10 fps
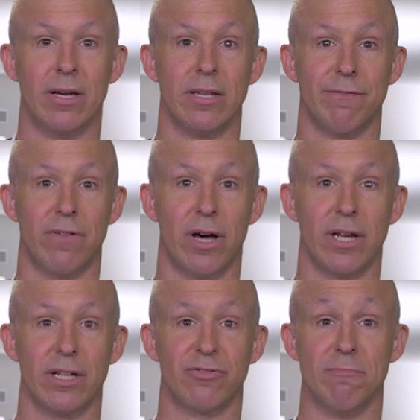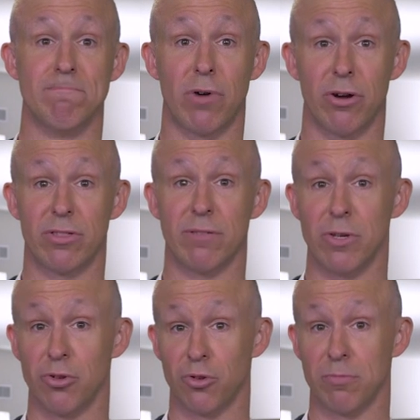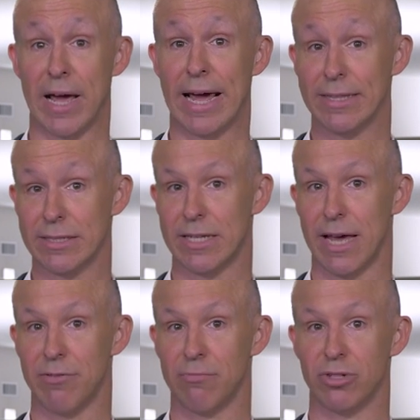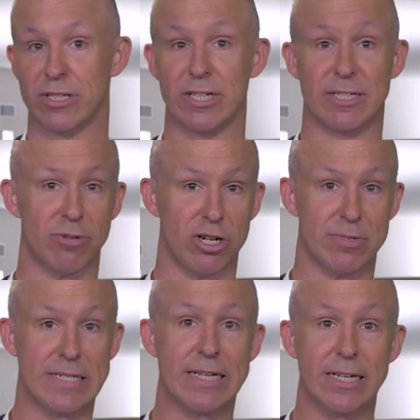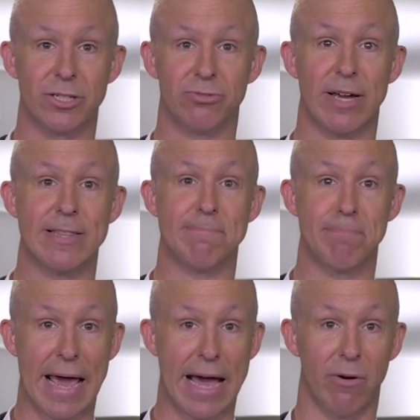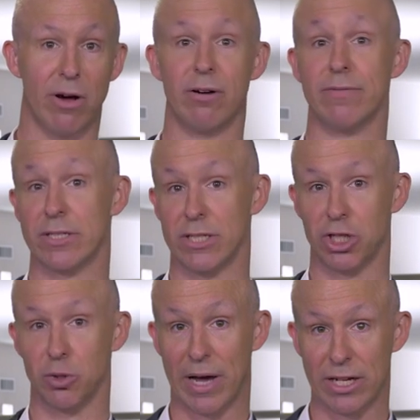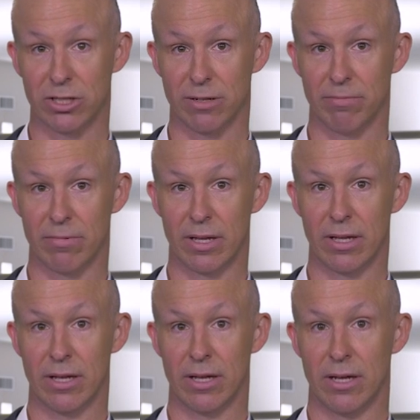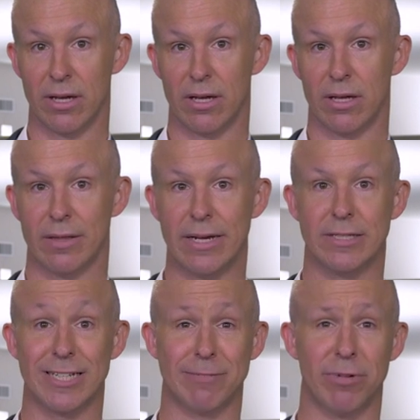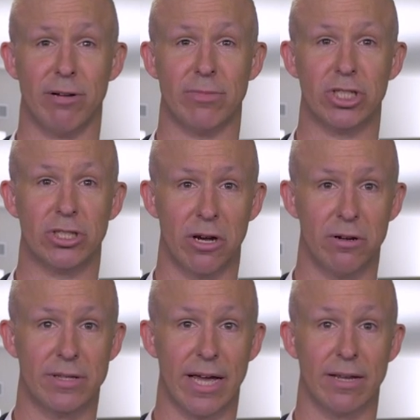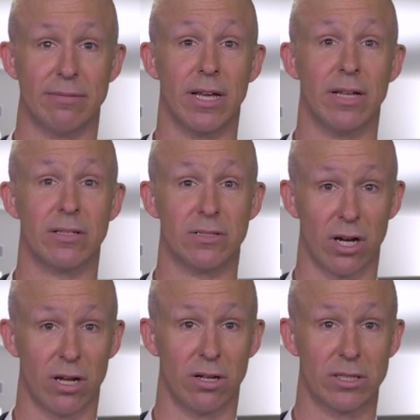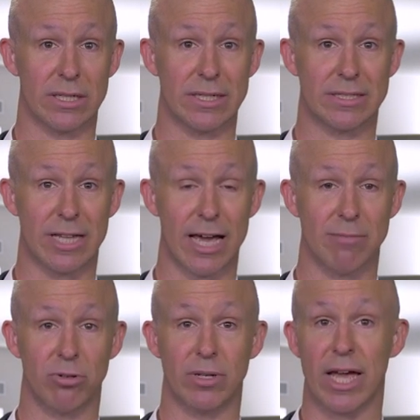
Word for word: The findings from both the Milgram and the Stanford prison experiments illustrate the power of the situation. These experiments showed that psychologically stable